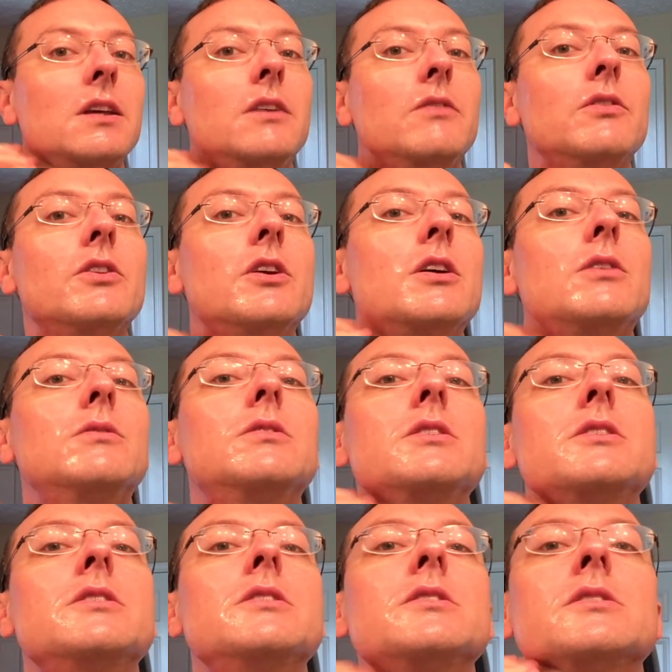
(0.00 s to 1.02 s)
Even though
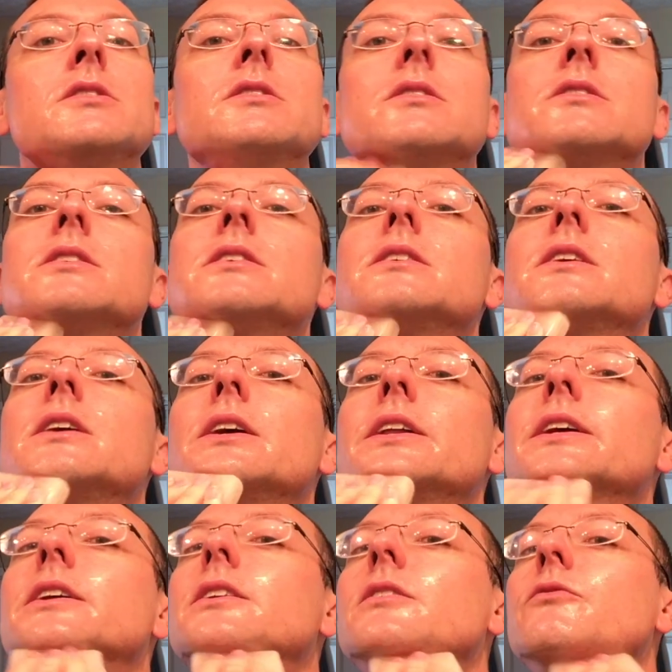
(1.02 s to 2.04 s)
I
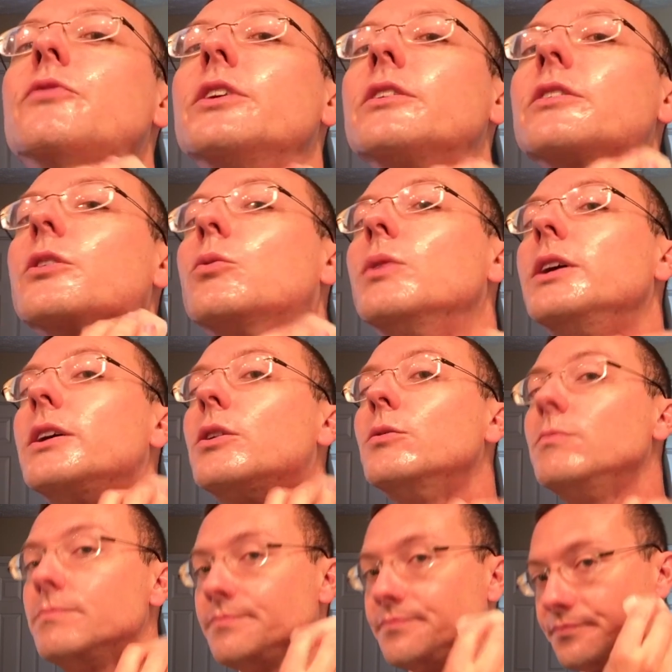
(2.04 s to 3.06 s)
think I did fairly well,